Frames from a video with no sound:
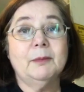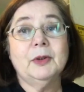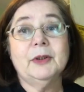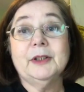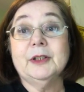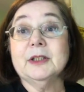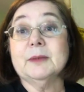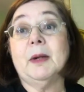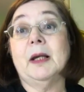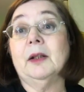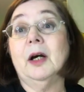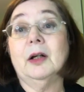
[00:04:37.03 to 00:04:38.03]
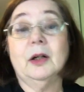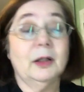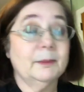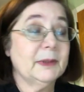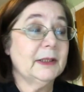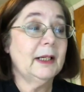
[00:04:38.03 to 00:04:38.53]
going to use my long
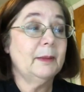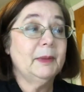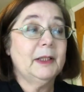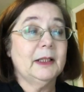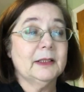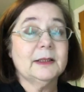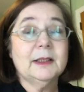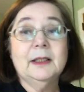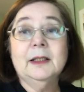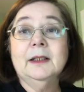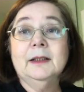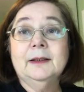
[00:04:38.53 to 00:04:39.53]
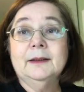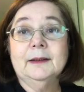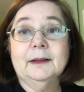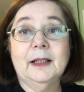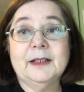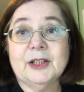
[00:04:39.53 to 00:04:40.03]
arm today because
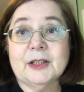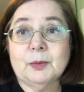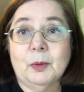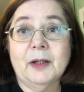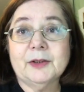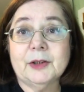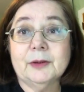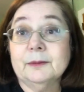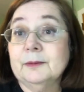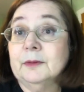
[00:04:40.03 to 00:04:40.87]
I just want to.